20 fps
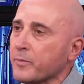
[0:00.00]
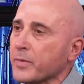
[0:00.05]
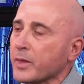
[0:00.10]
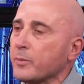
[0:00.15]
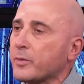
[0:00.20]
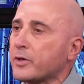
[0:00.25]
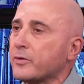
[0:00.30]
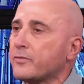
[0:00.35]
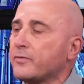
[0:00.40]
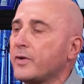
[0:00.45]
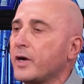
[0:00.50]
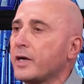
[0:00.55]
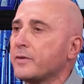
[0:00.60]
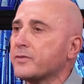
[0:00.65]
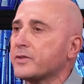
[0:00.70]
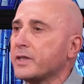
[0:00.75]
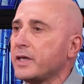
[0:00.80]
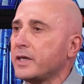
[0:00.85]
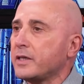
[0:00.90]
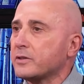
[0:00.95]
but at 5
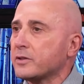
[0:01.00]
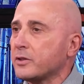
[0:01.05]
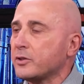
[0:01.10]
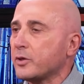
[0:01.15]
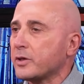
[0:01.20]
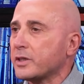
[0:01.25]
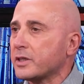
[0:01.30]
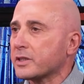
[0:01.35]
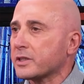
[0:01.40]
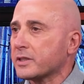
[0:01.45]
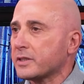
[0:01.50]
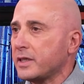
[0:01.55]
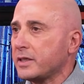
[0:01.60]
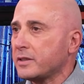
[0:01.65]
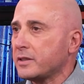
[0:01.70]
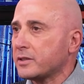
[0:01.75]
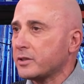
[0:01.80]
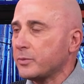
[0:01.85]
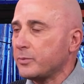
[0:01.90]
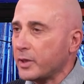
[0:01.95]
cents you can extend
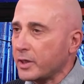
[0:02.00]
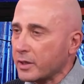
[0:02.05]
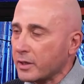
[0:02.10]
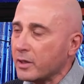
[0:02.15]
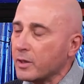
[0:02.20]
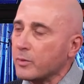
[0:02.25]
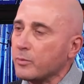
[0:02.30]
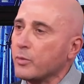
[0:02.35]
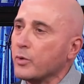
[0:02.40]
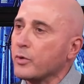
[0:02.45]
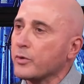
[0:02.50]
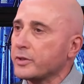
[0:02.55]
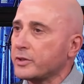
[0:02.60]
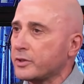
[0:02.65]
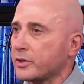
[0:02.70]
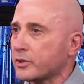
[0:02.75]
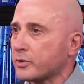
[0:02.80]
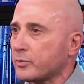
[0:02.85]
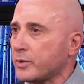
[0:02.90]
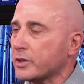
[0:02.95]
it to being more than
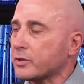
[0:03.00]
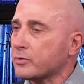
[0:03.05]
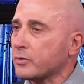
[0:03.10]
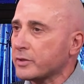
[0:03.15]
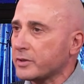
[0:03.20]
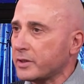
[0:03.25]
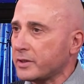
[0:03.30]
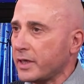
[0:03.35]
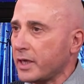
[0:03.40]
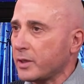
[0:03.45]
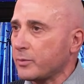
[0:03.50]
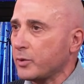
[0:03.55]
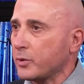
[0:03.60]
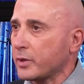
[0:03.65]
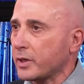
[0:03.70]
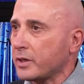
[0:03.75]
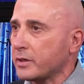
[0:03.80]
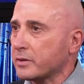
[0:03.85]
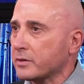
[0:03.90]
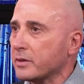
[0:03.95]
just restaurants that take
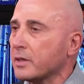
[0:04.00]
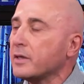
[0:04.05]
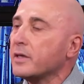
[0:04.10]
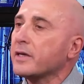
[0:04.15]
bookings.